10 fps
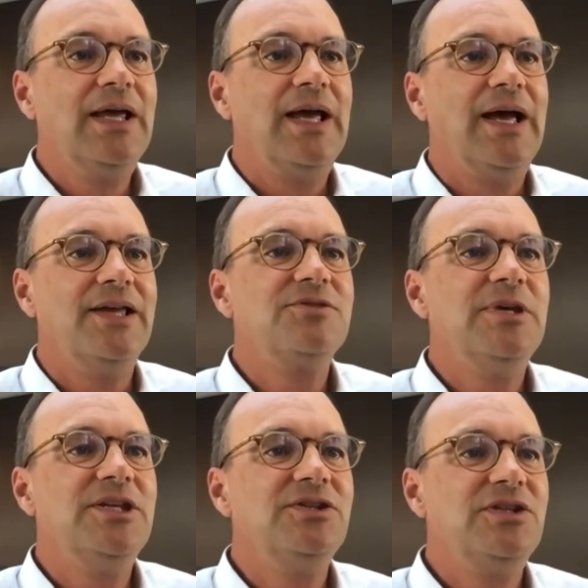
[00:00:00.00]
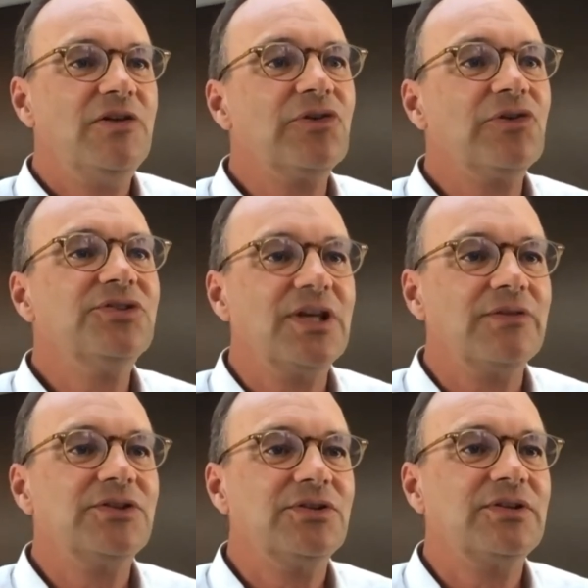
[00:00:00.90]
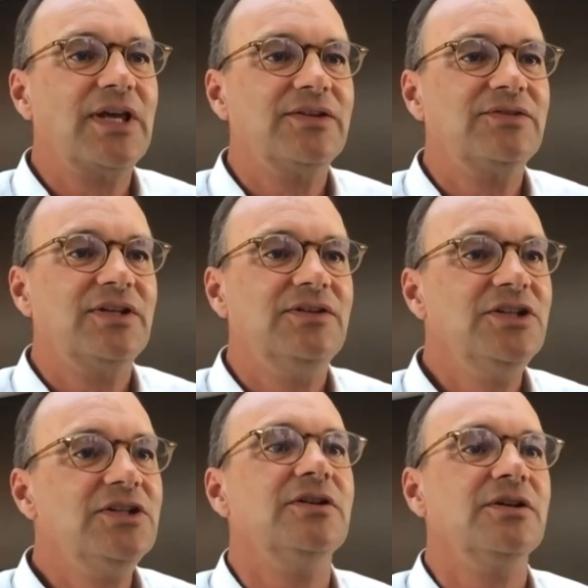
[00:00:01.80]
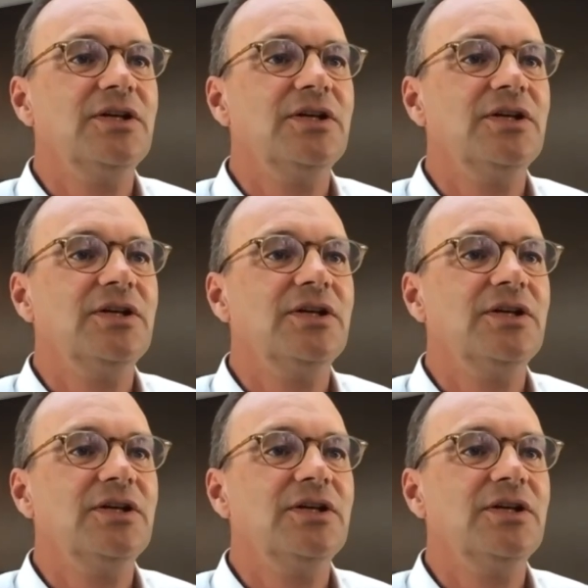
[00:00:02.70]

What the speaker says: as many different services as they needed.